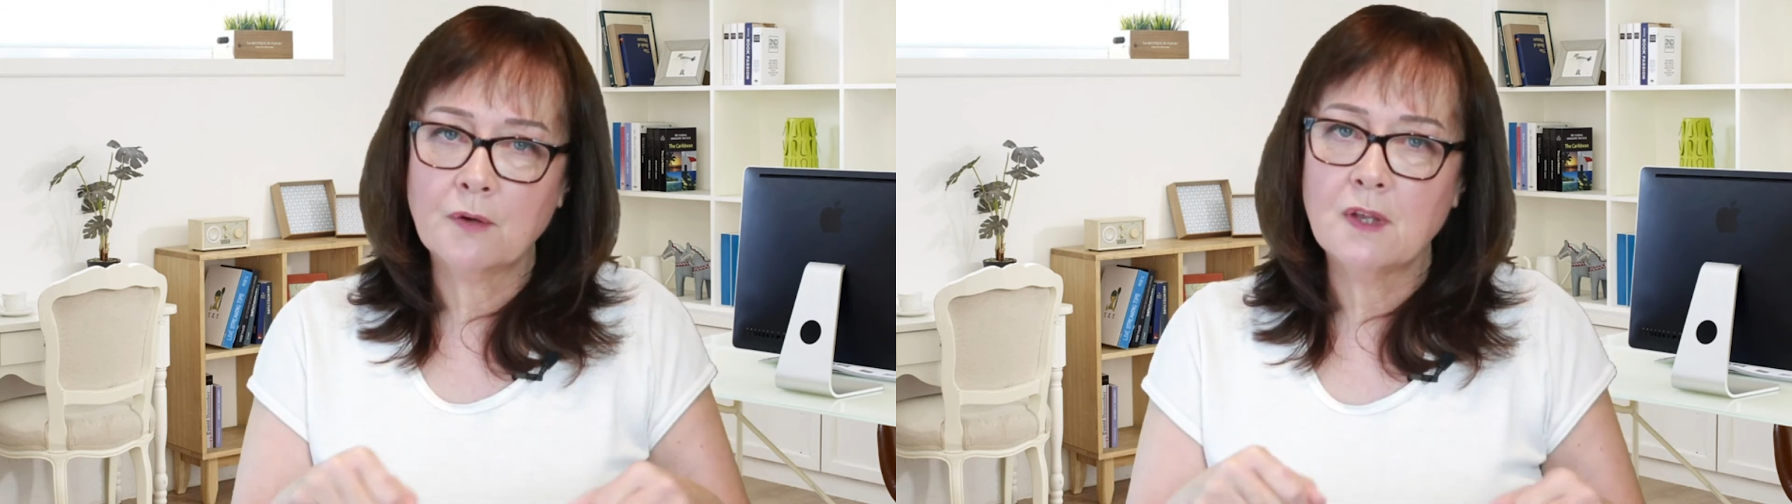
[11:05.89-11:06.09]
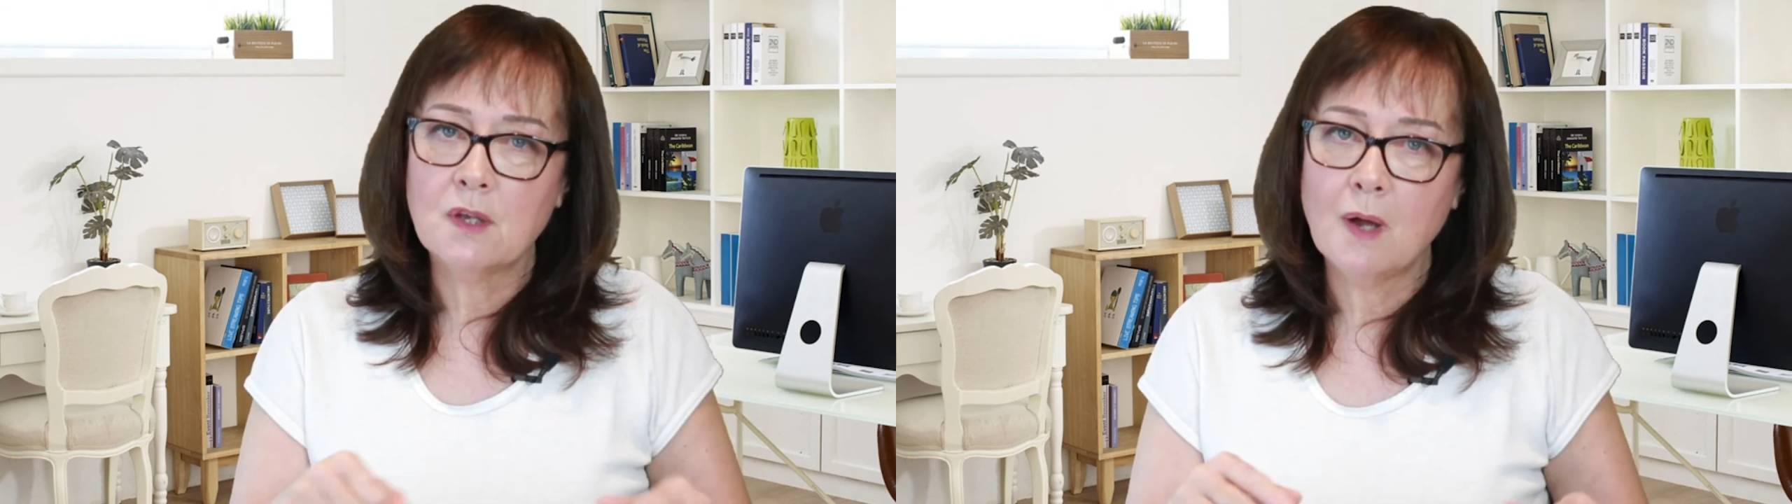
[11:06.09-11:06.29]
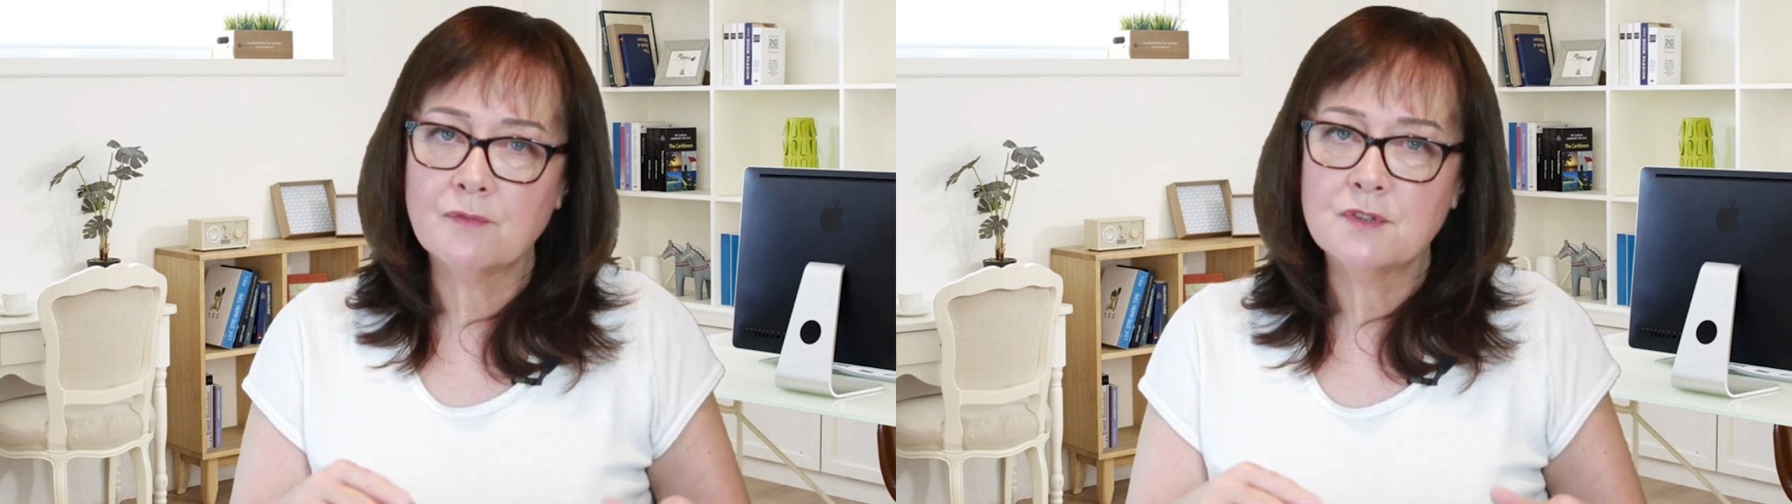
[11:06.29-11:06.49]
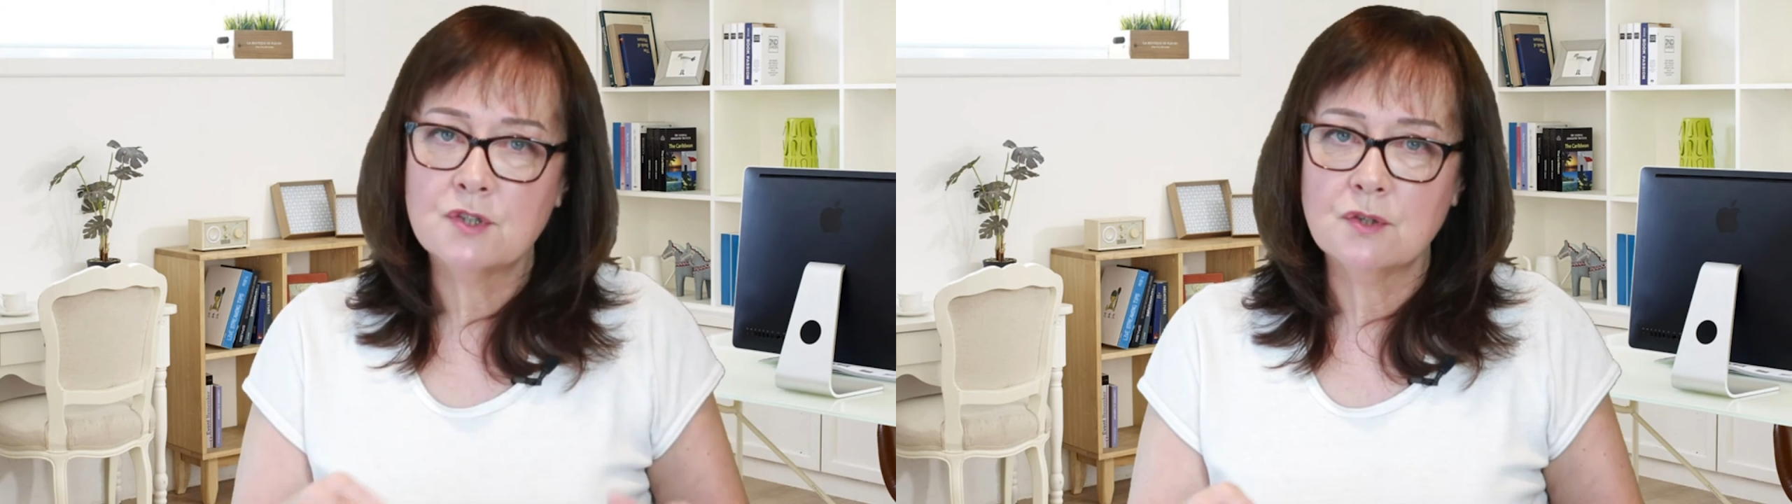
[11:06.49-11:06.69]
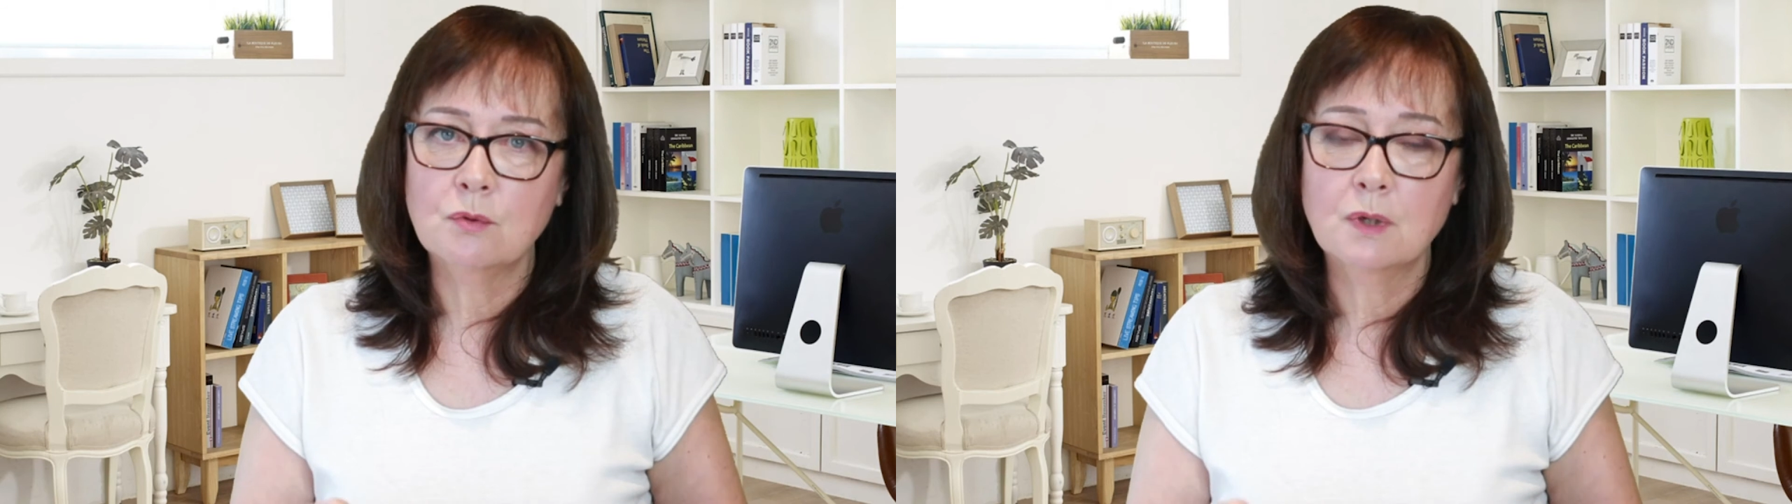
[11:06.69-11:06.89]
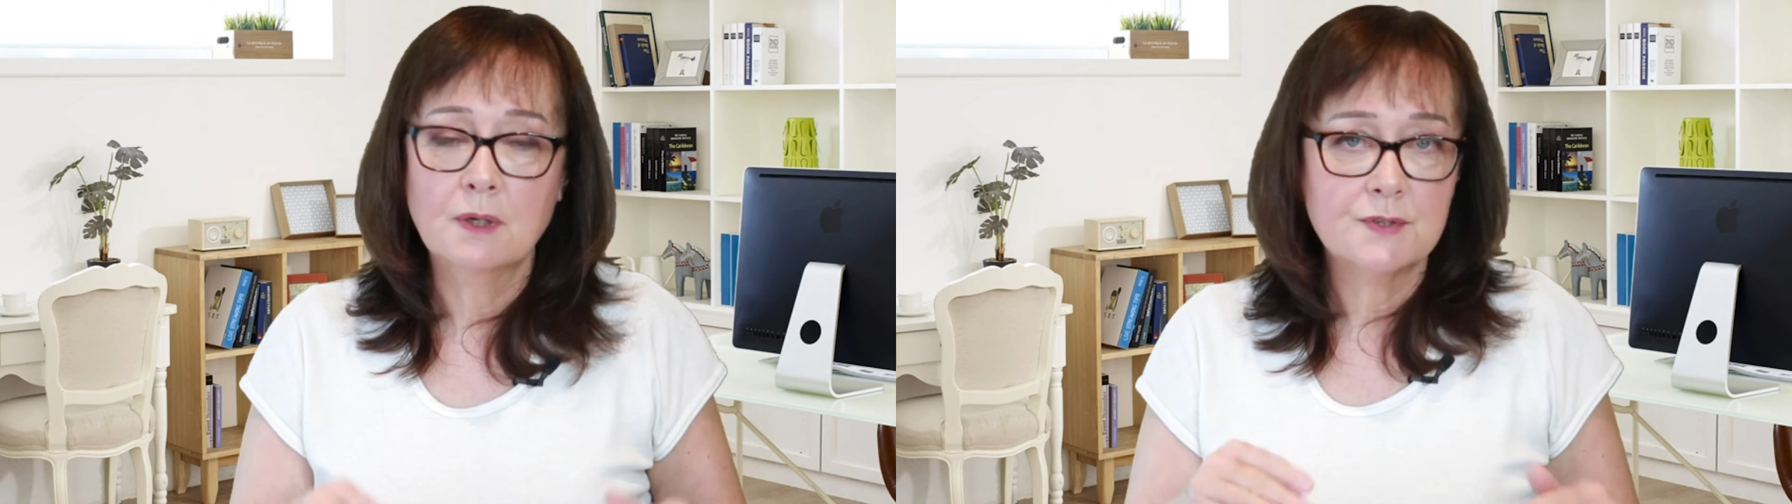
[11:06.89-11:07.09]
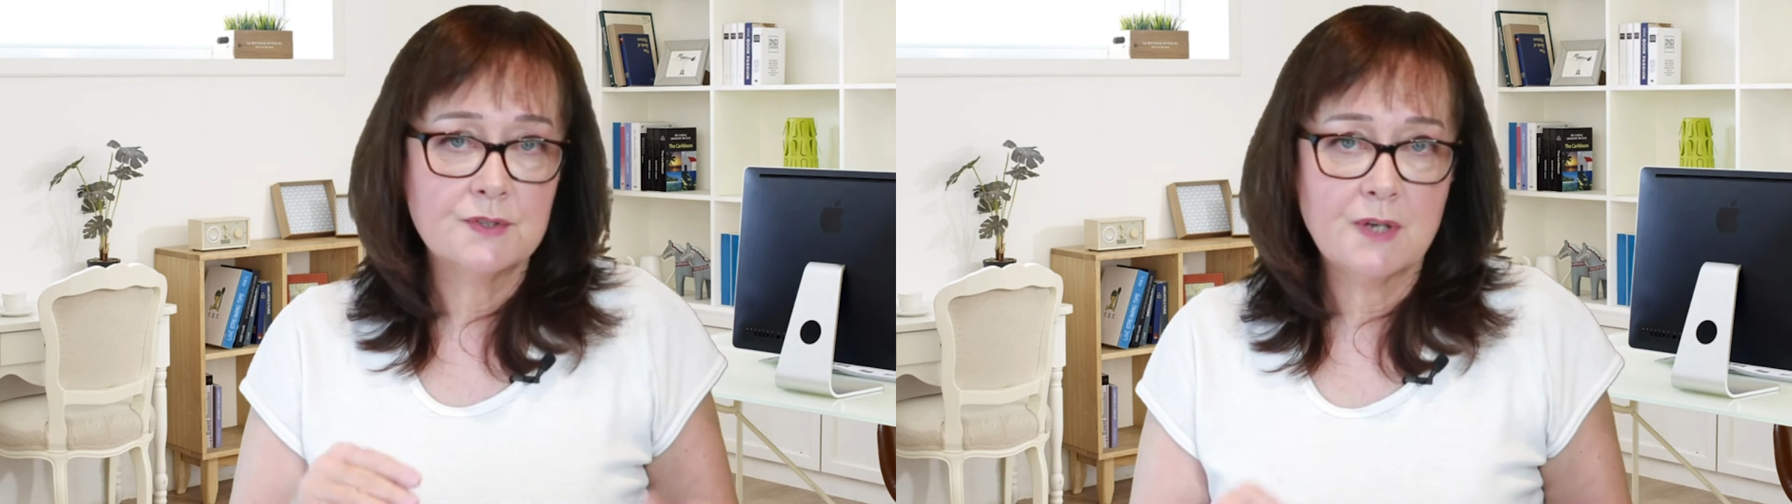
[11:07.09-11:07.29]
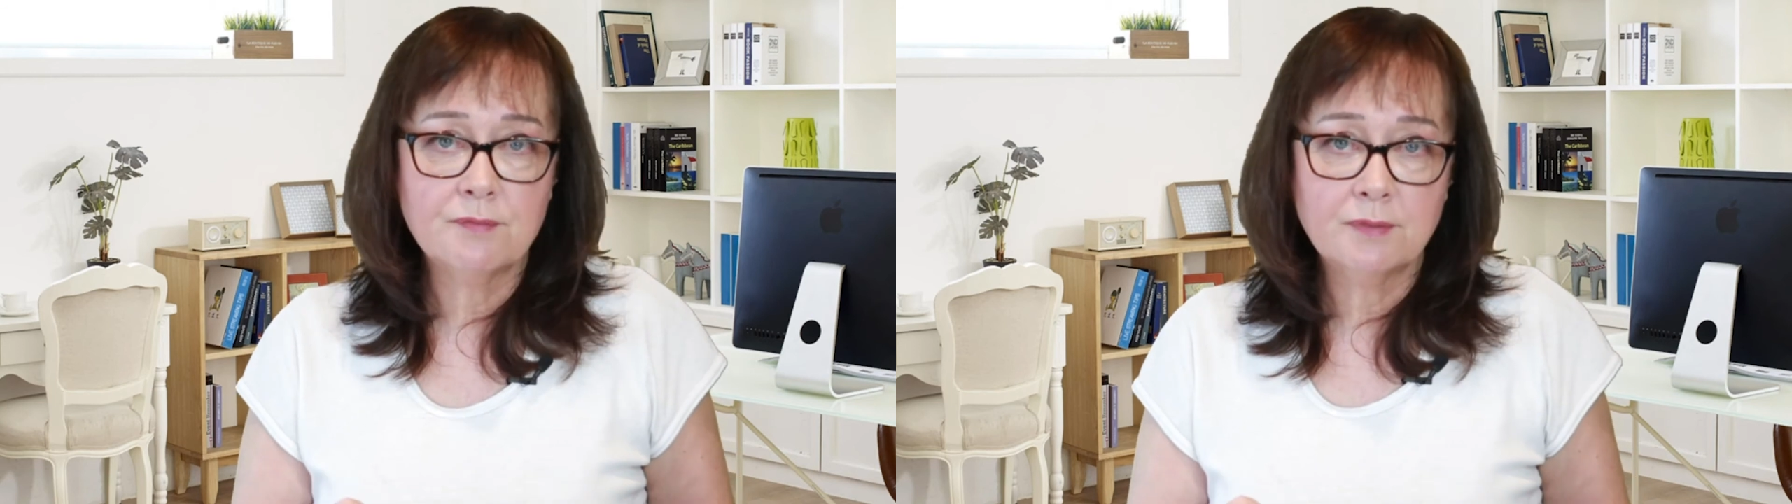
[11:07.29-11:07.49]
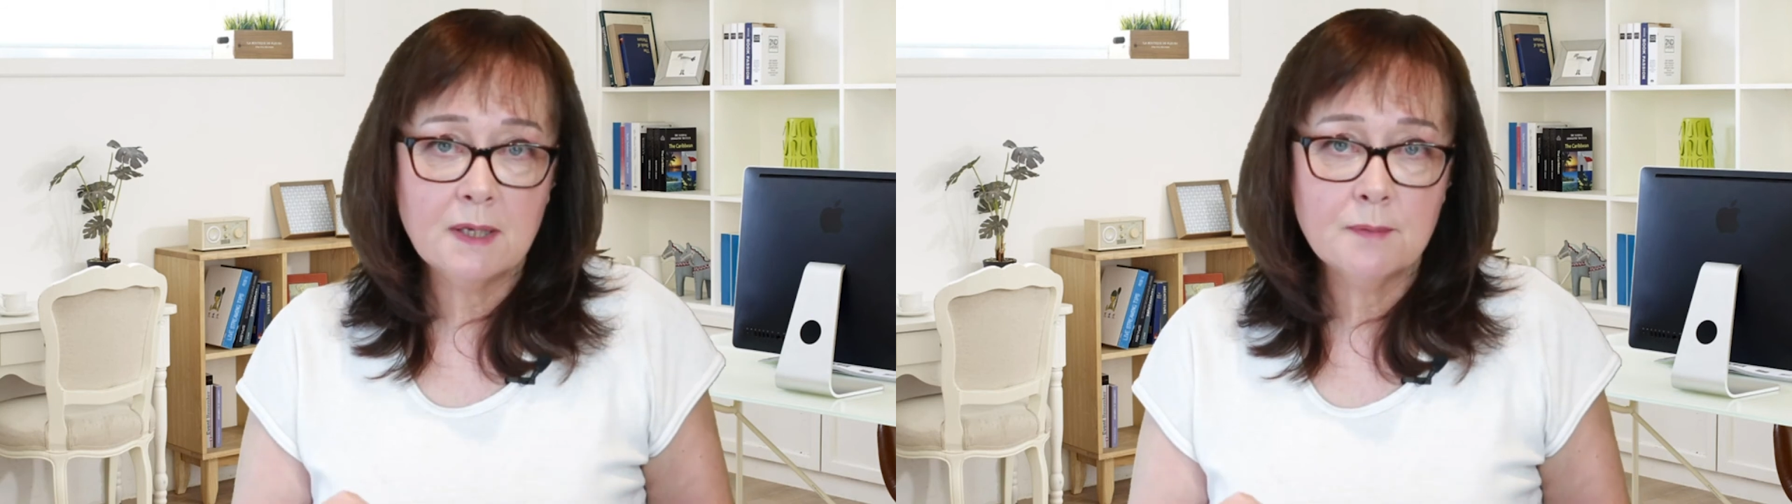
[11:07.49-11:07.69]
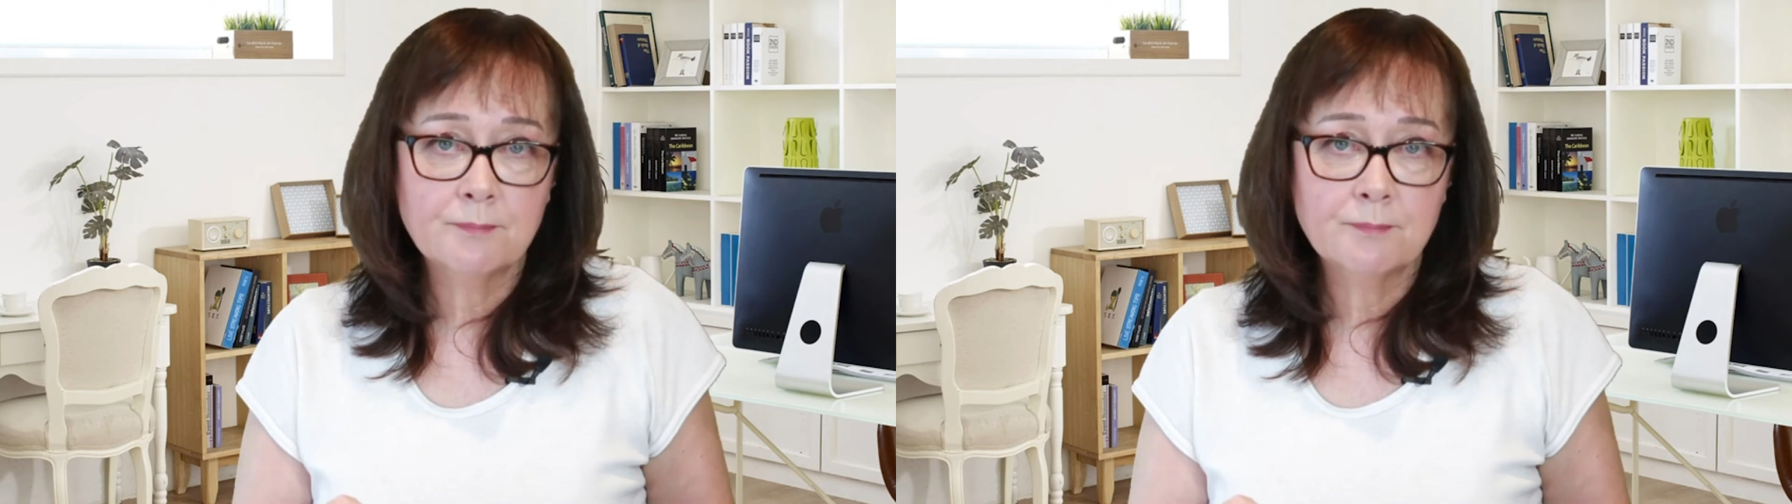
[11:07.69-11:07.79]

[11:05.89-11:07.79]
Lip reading: that you have to do safely.